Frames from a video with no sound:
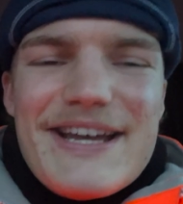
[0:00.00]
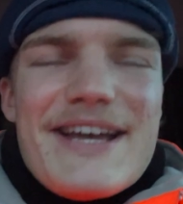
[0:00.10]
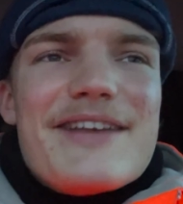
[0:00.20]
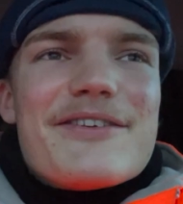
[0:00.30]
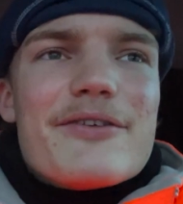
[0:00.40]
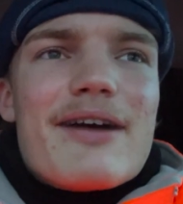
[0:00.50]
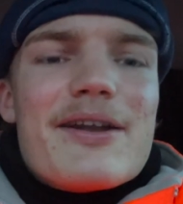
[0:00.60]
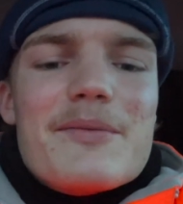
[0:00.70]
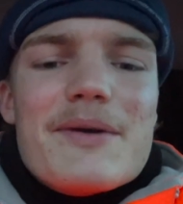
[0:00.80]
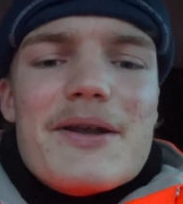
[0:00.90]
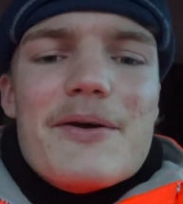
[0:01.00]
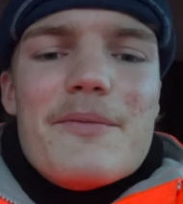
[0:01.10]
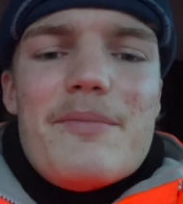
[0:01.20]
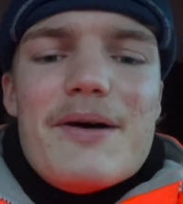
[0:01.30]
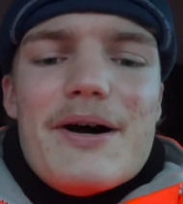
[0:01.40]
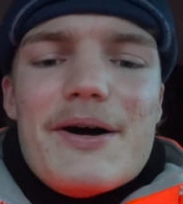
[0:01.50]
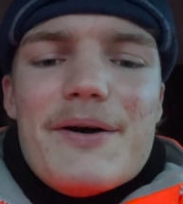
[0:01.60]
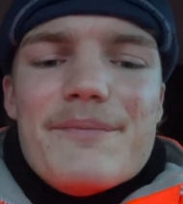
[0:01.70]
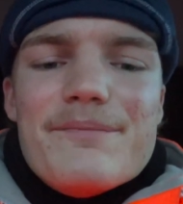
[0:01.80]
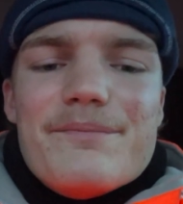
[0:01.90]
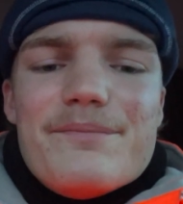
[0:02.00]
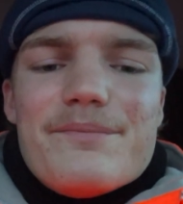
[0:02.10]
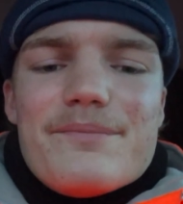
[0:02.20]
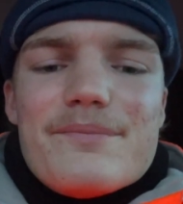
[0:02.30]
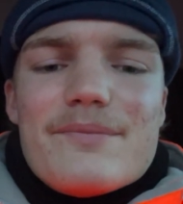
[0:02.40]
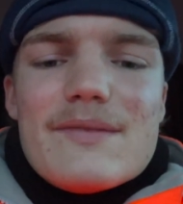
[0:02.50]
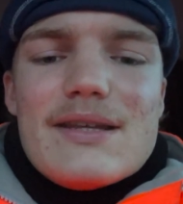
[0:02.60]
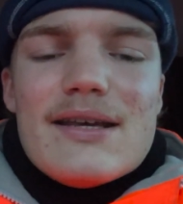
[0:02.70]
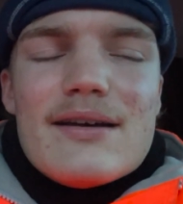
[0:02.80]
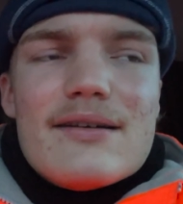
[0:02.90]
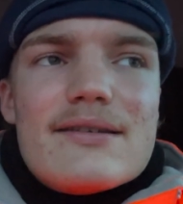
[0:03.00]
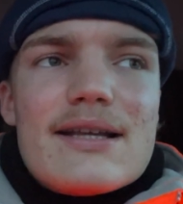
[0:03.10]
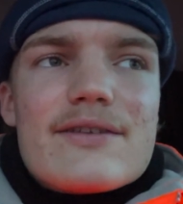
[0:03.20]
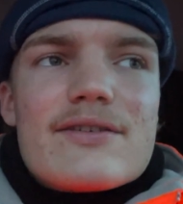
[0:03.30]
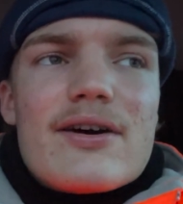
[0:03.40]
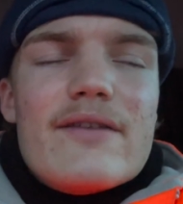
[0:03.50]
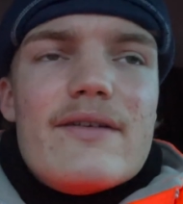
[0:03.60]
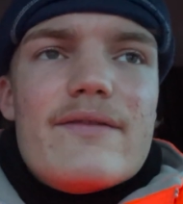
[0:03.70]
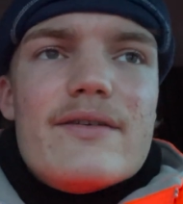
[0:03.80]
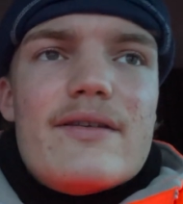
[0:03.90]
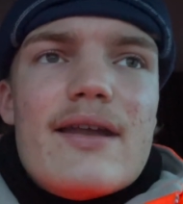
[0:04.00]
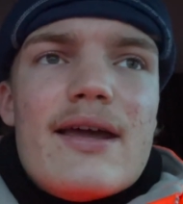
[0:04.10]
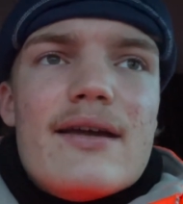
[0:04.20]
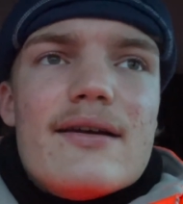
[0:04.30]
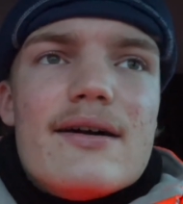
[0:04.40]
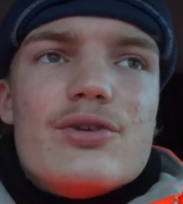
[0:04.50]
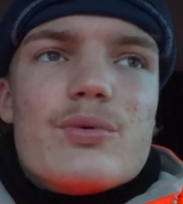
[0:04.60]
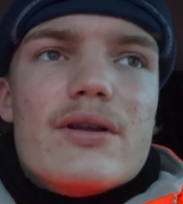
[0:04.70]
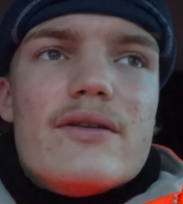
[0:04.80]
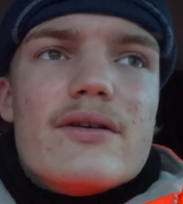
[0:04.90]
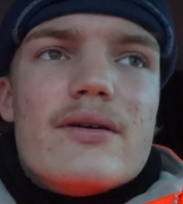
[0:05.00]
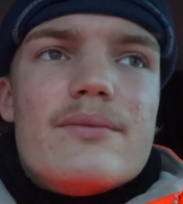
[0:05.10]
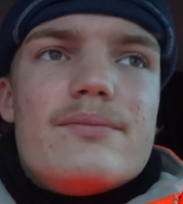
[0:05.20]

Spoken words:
so random, I know. But yeah, that's kind of it for today. I just wanted to